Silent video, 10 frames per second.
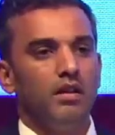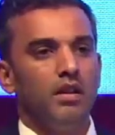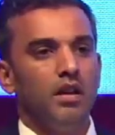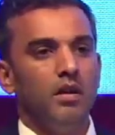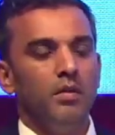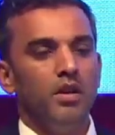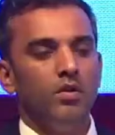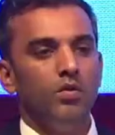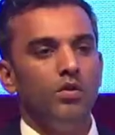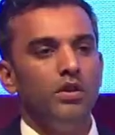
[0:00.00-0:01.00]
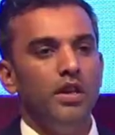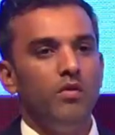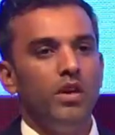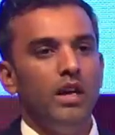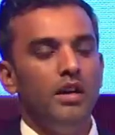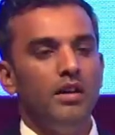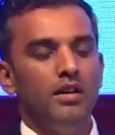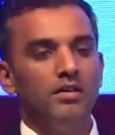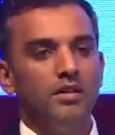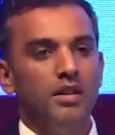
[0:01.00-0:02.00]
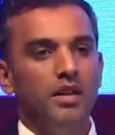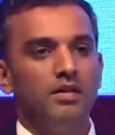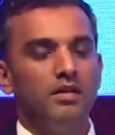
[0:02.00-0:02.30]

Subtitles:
come into the vinyl industry as